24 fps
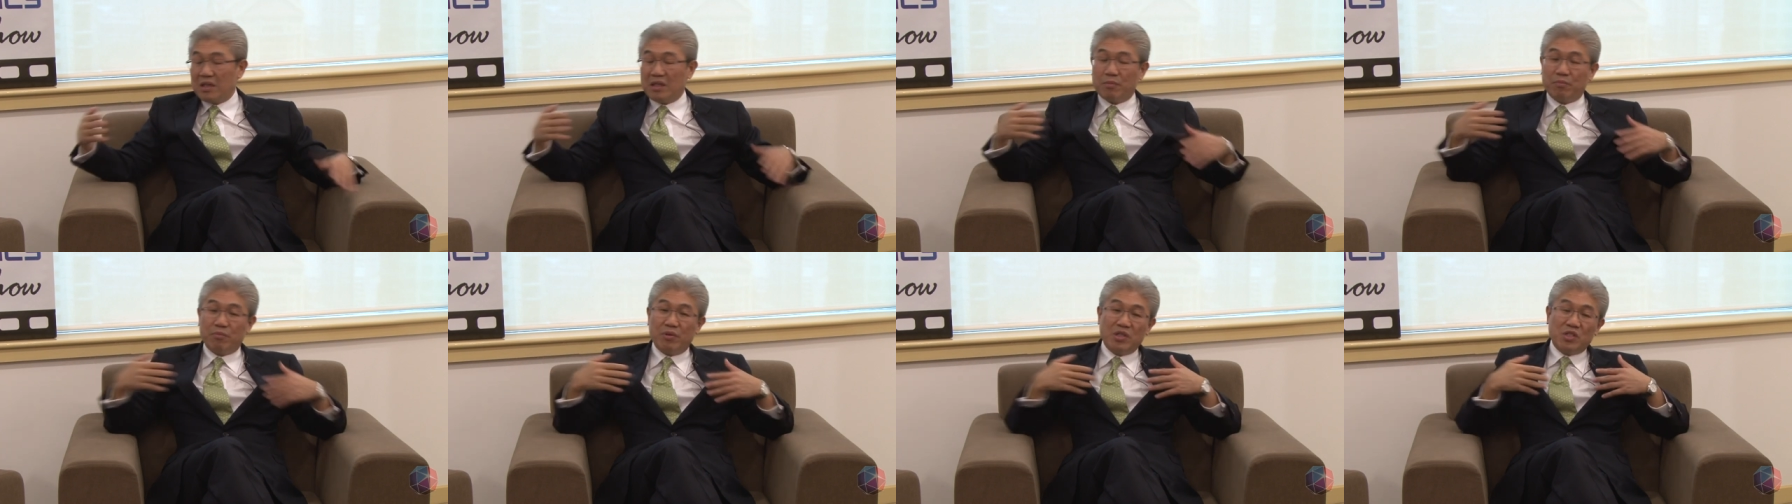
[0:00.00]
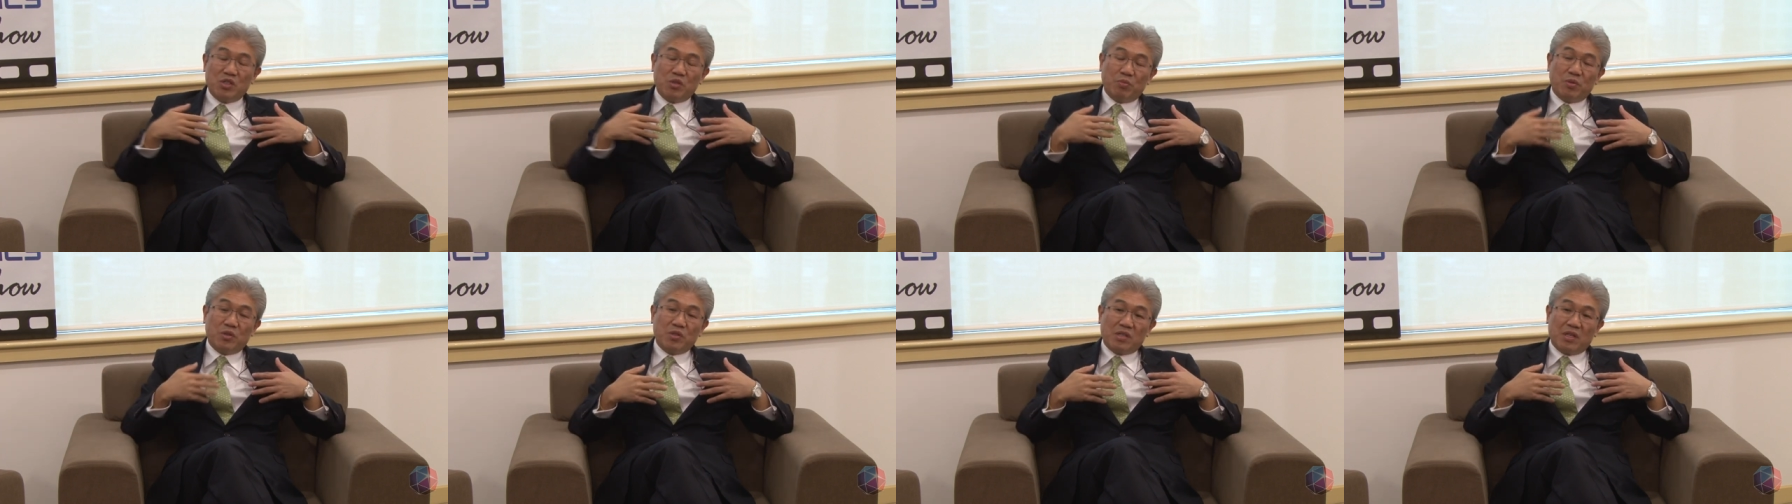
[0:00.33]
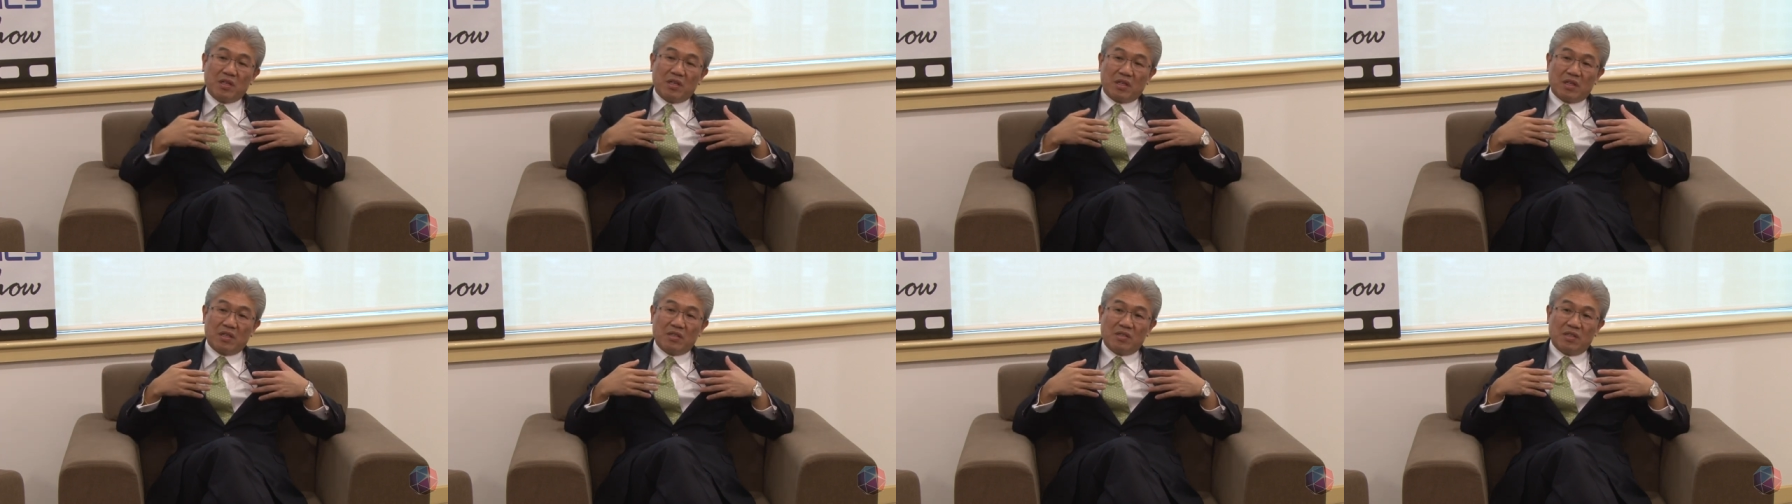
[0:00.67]
The principles
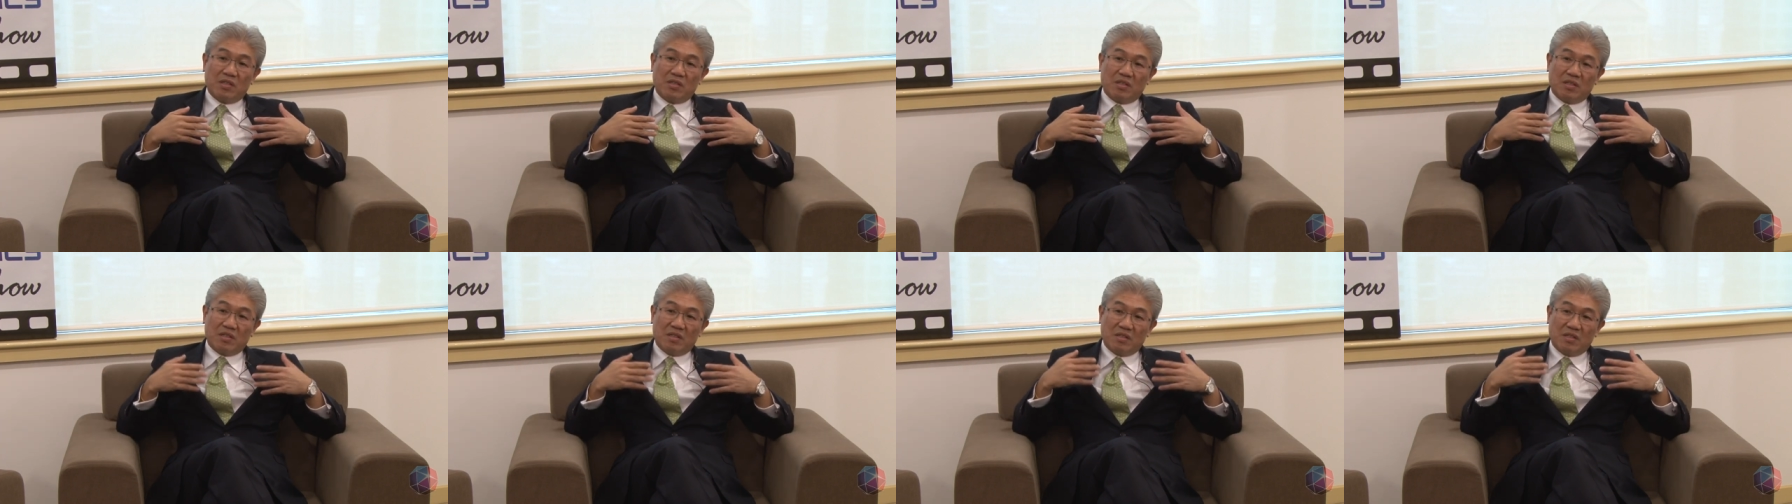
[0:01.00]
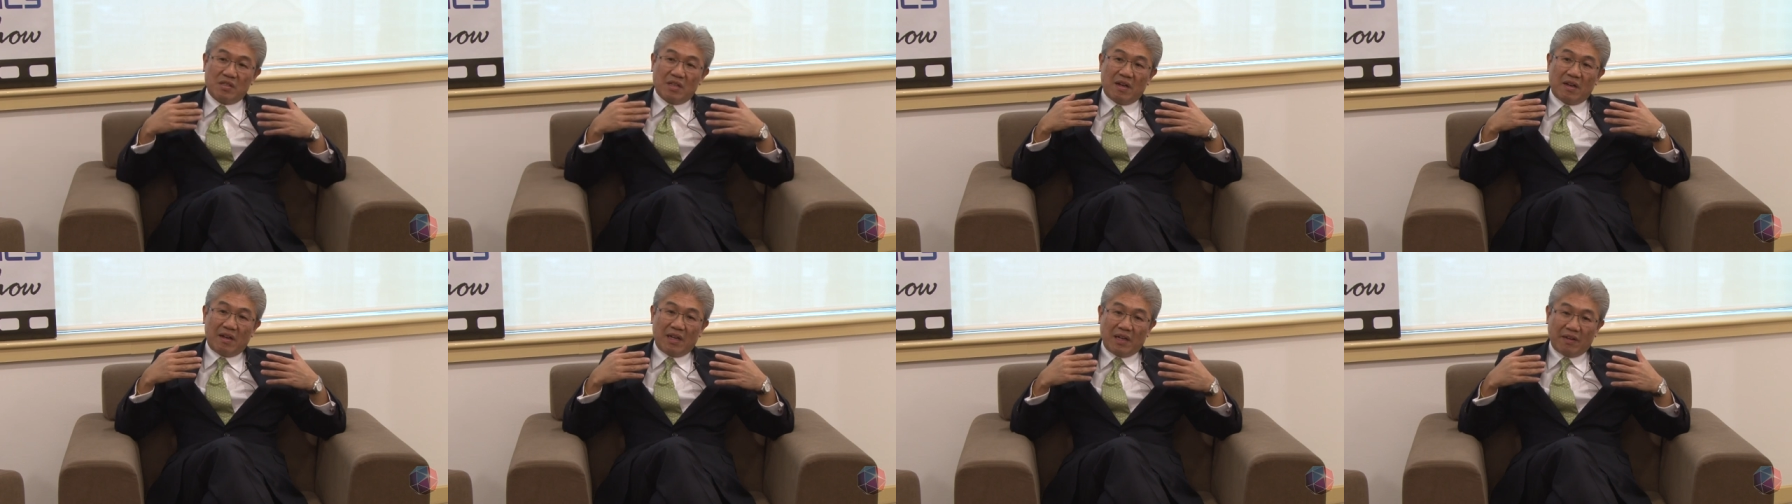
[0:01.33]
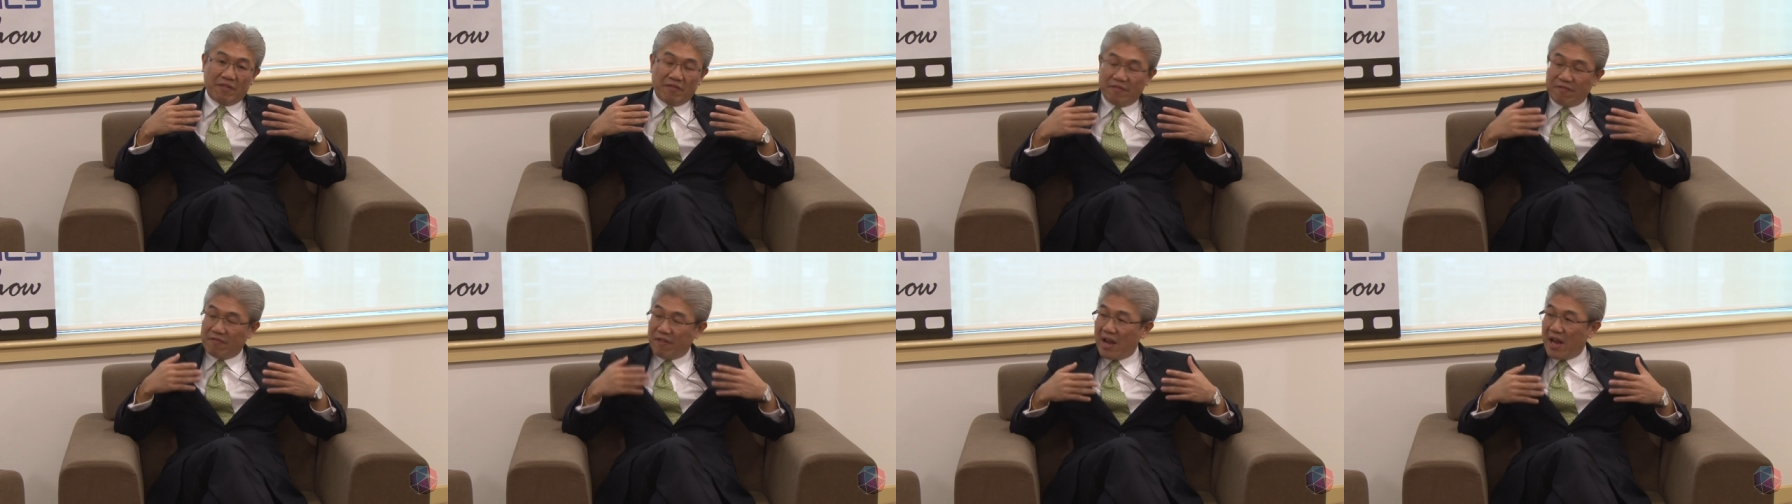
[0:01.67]
that are consistent are
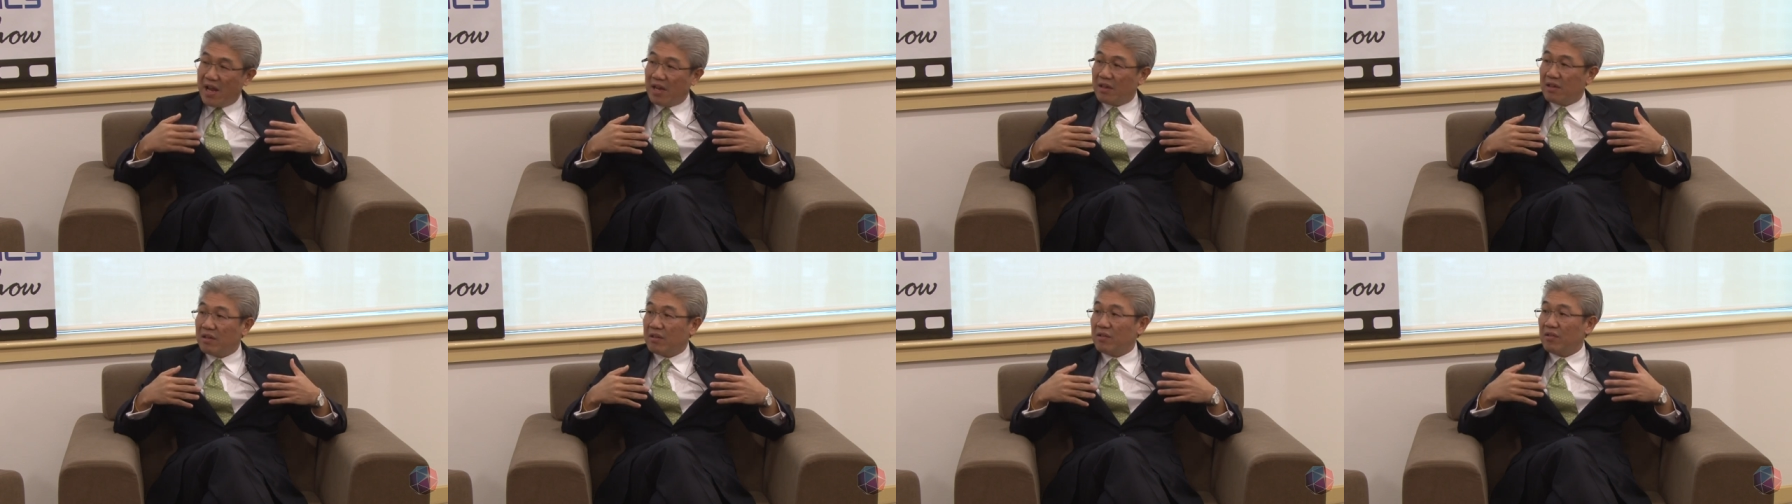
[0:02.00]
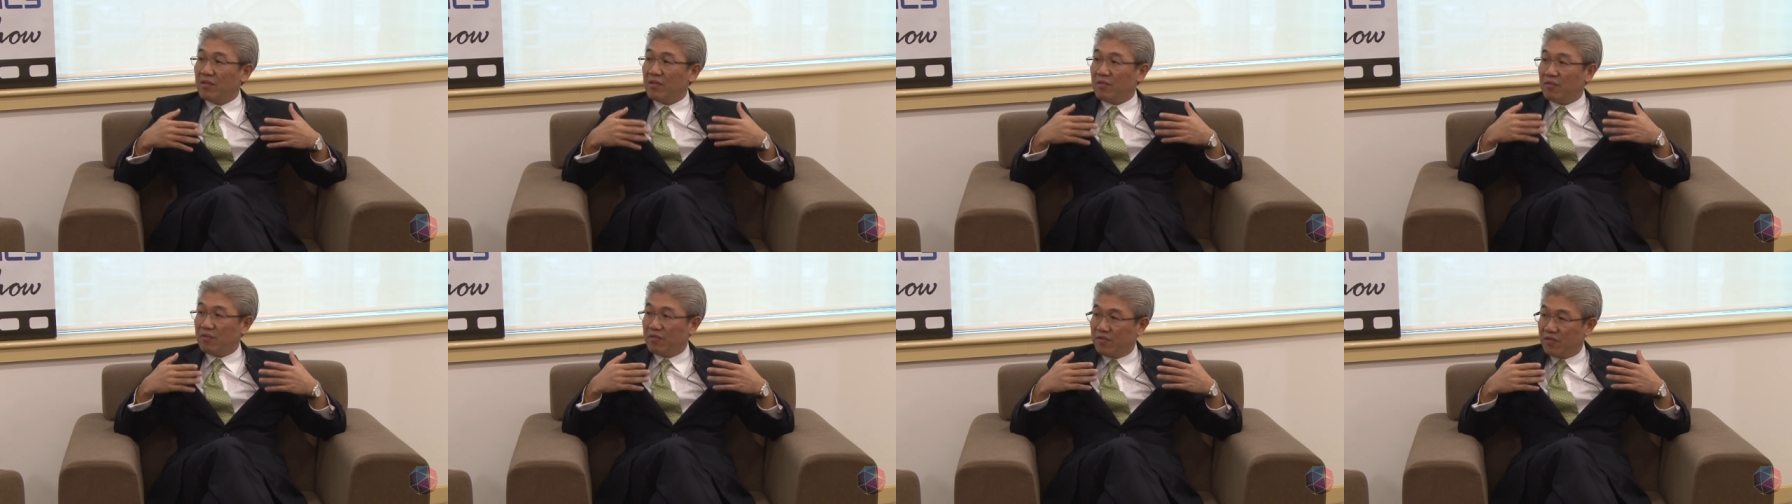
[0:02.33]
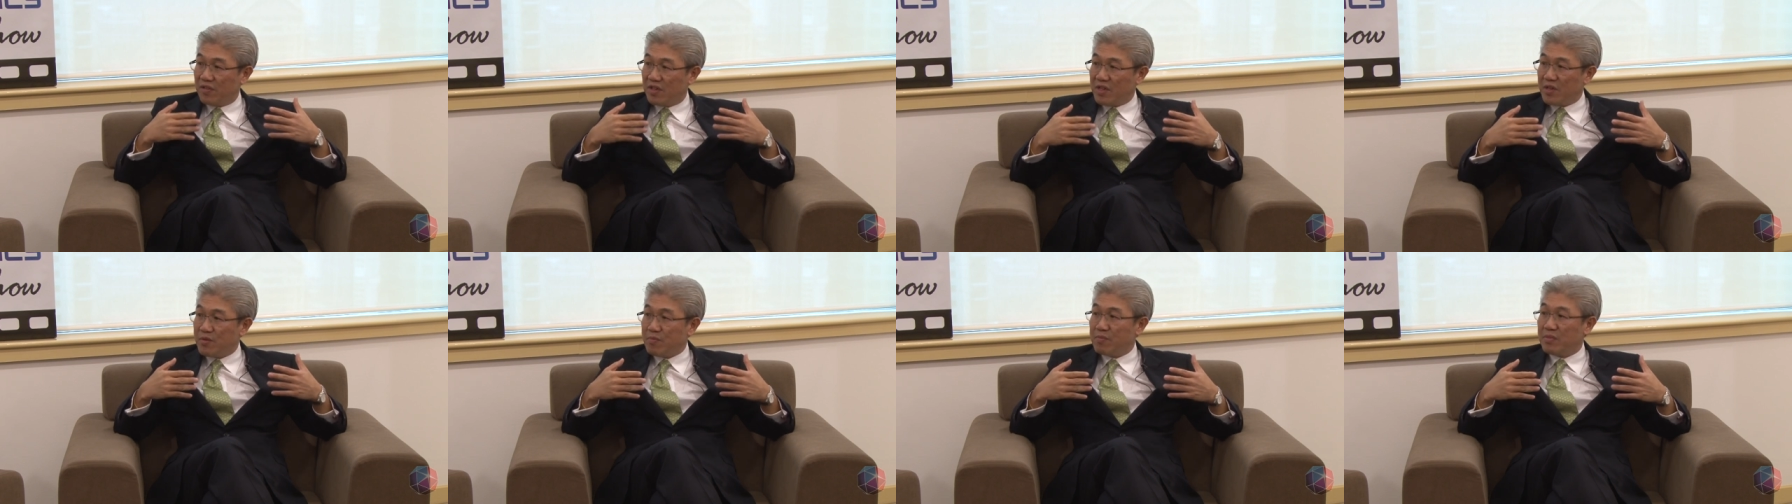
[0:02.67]
like fairness,
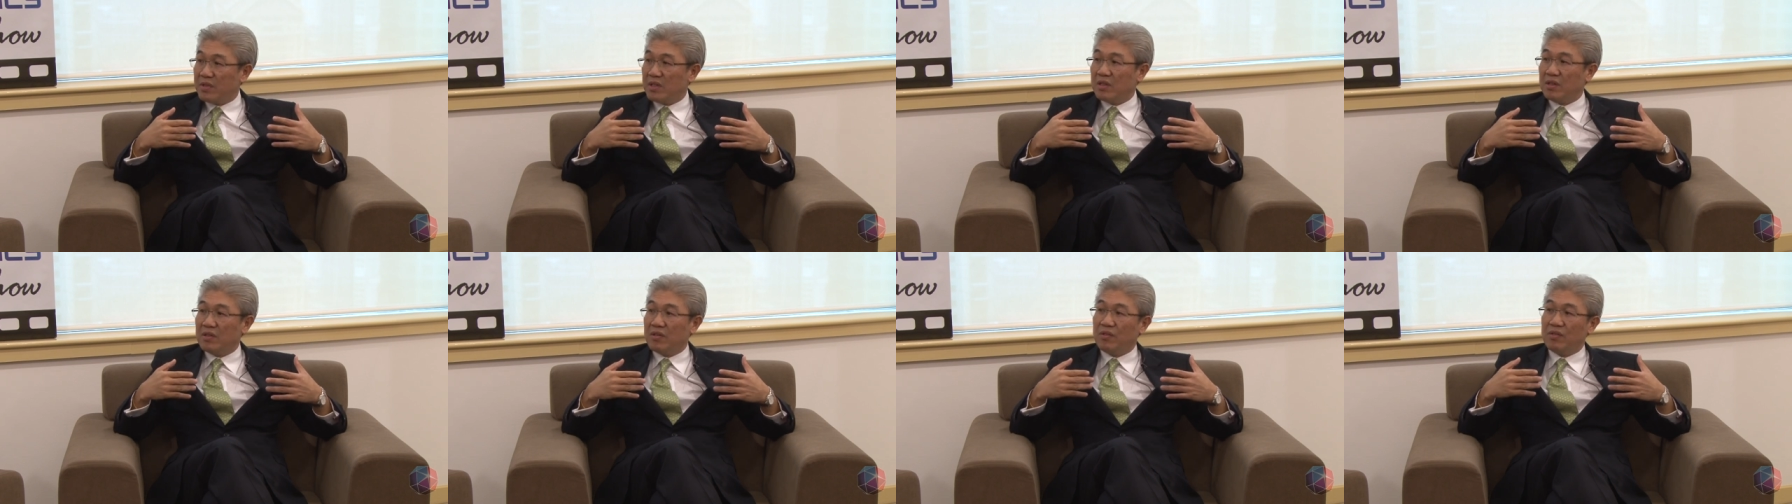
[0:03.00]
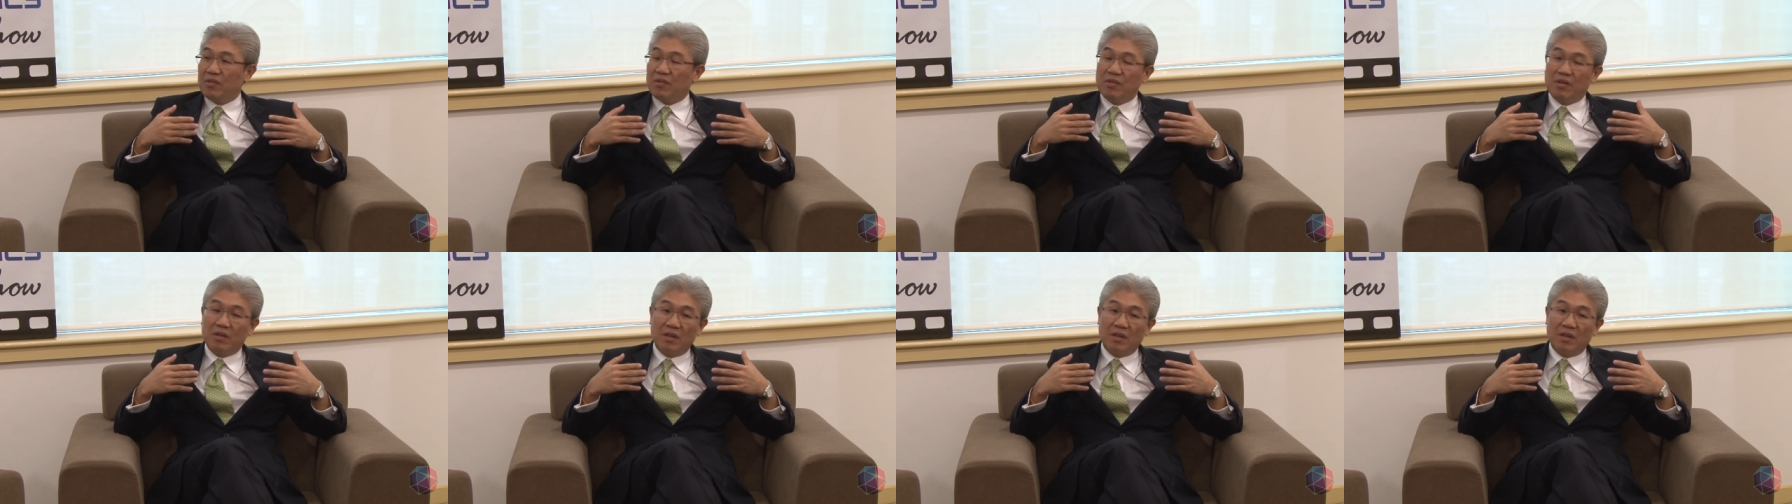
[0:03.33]
firmness,